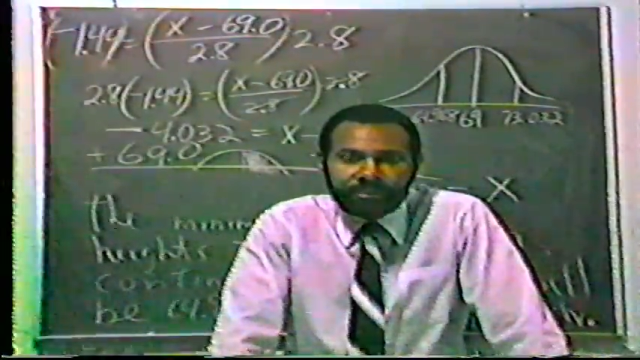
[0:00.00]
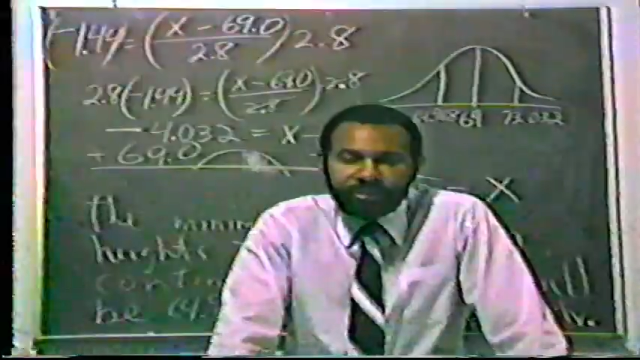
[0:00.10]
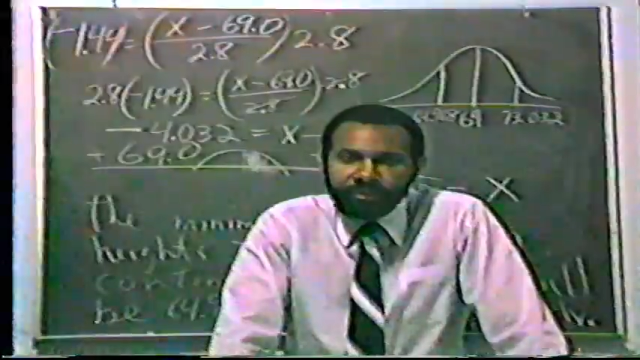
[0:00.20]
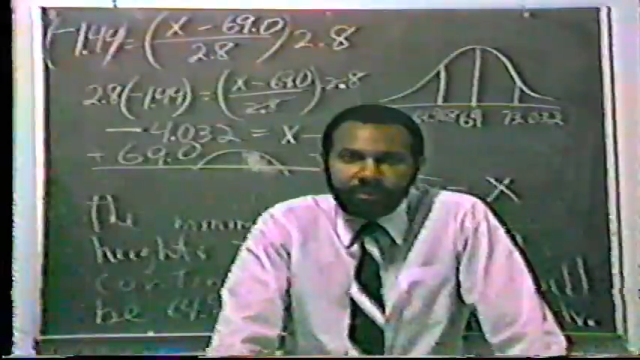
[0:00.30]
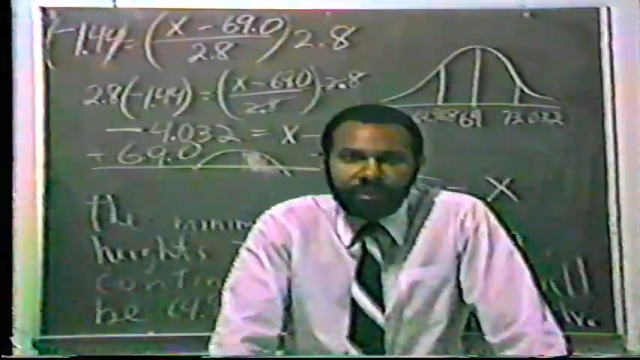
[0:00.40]

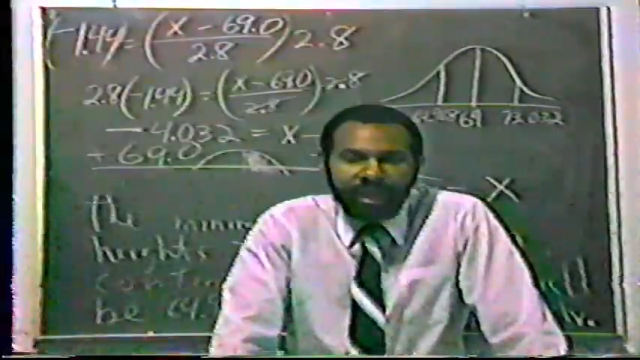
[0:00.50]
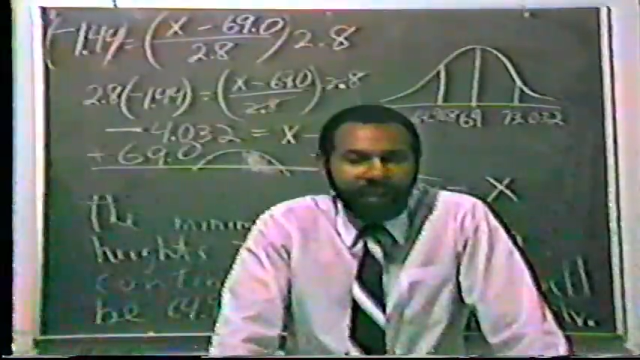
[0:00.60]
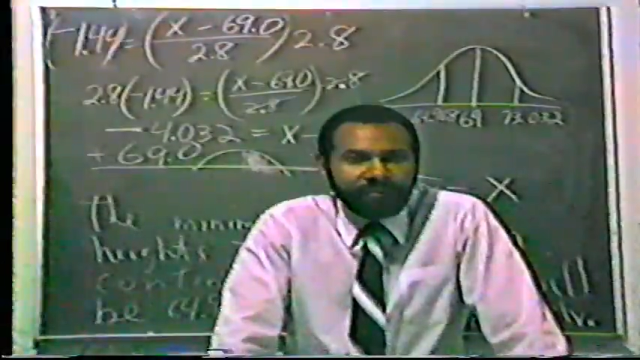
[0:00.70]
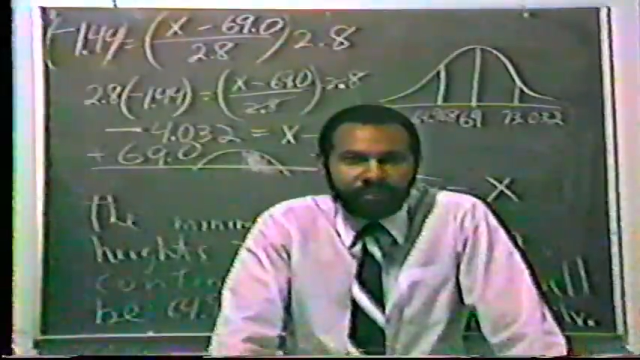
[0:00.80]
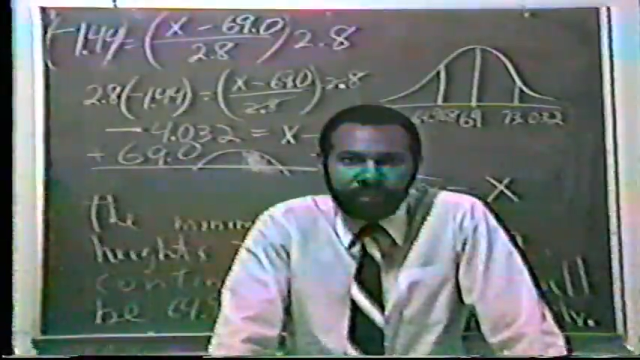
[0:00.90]
So you
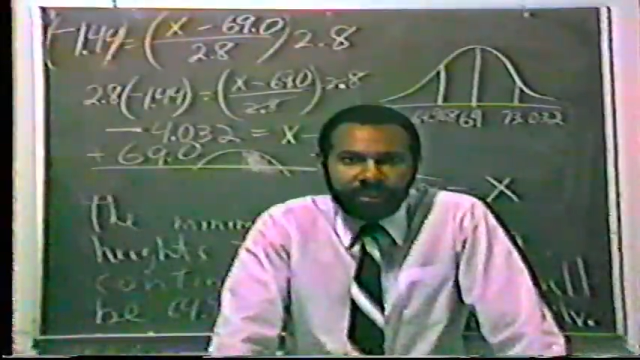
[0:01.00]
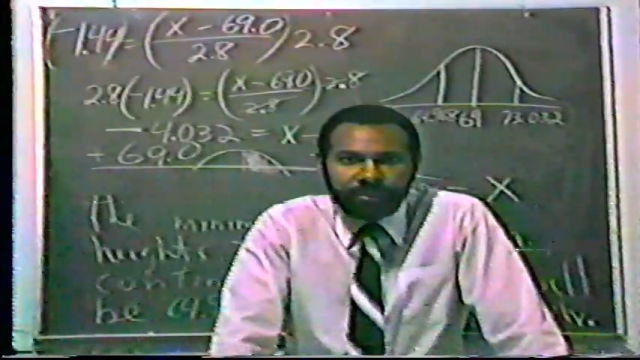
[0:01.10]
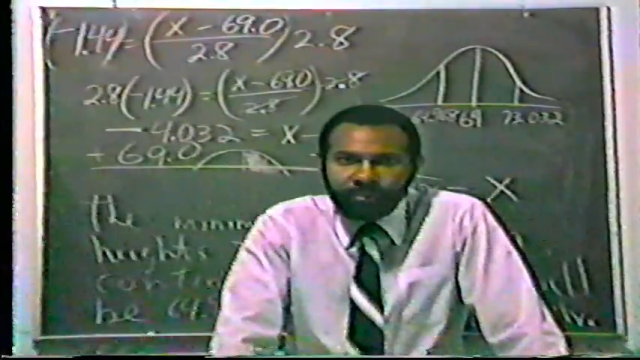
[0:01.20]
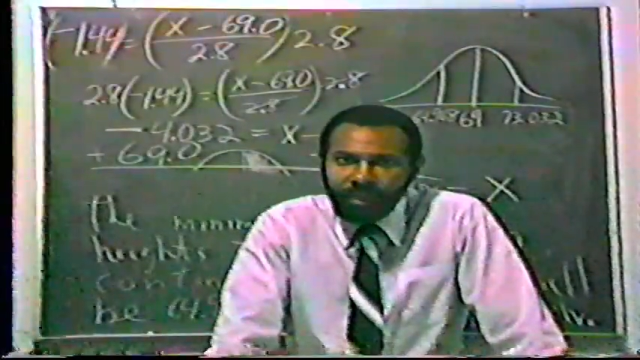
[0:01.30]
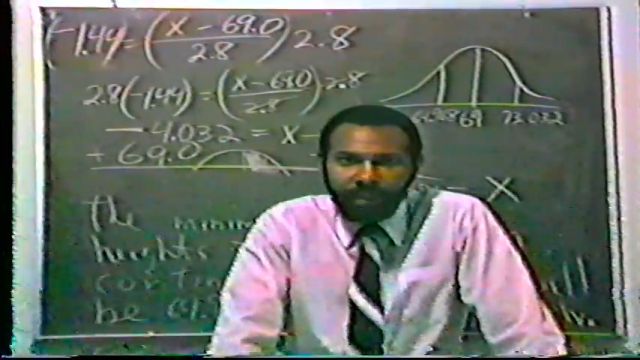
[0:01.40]
have to read the
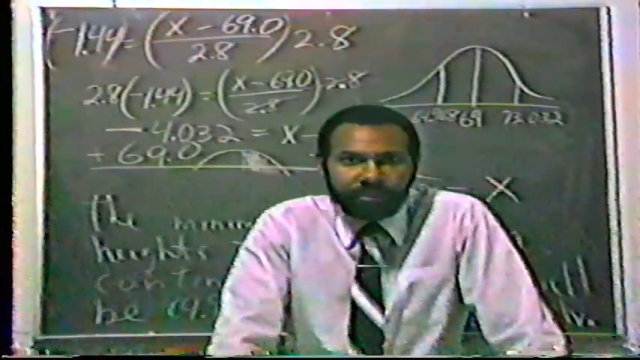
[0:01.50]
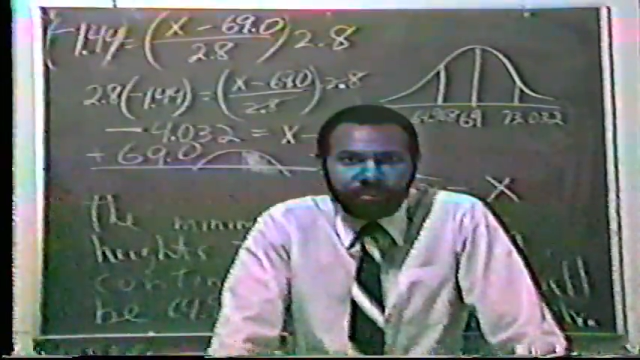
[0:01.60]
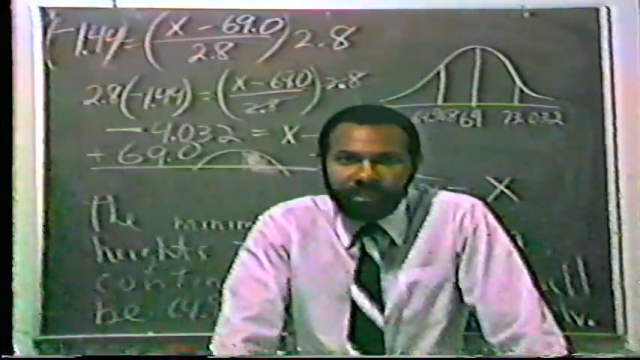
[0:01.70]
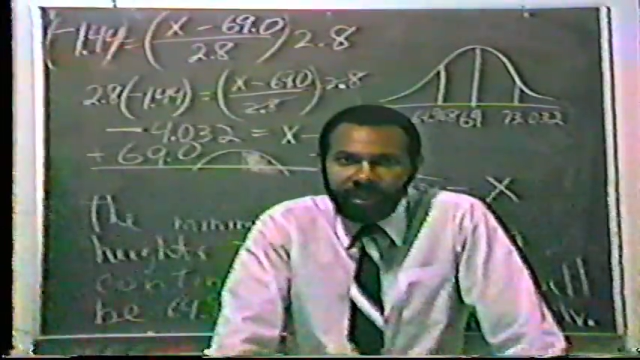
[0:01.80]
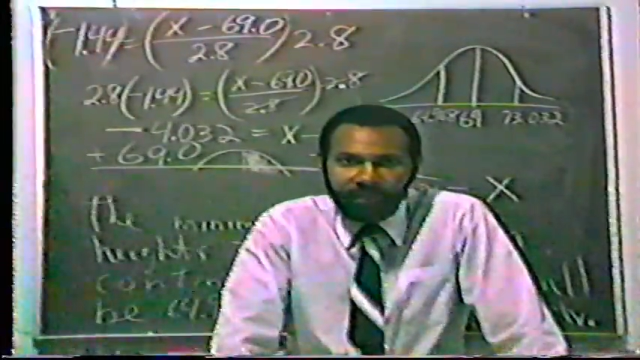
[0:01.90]
problem
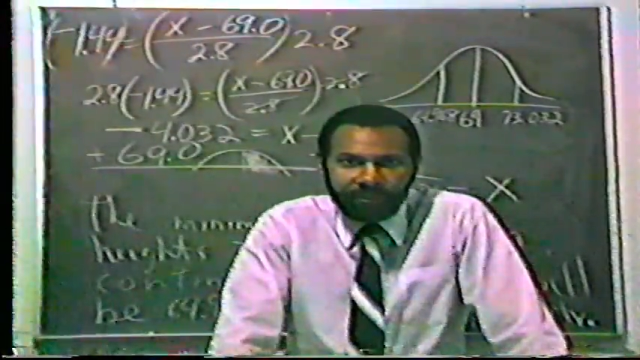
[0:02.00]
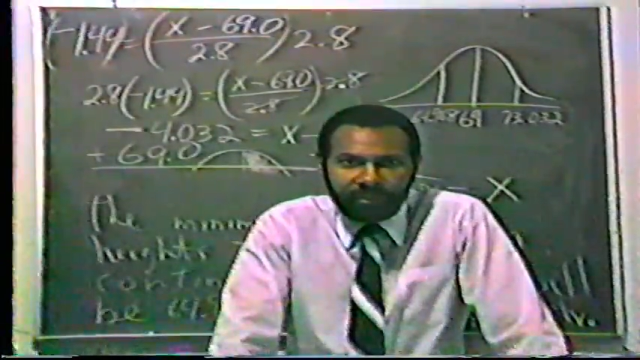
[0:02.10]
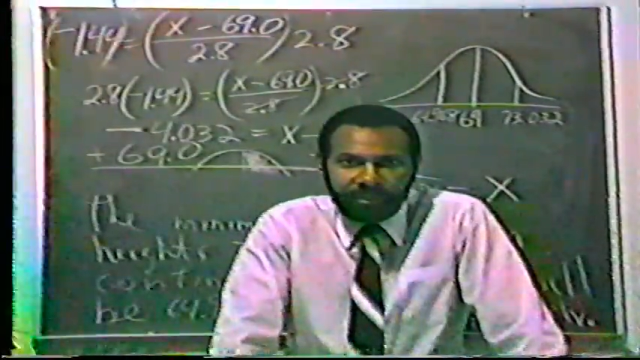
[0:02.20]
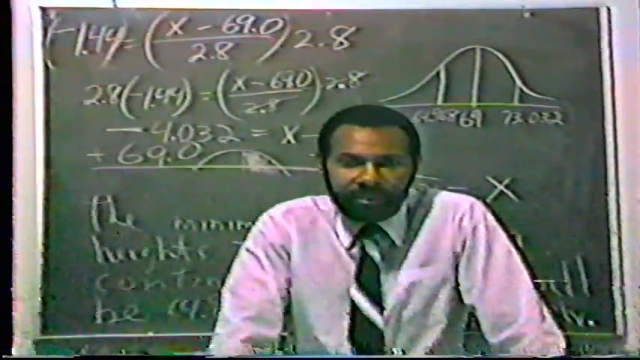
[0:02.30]
carefully.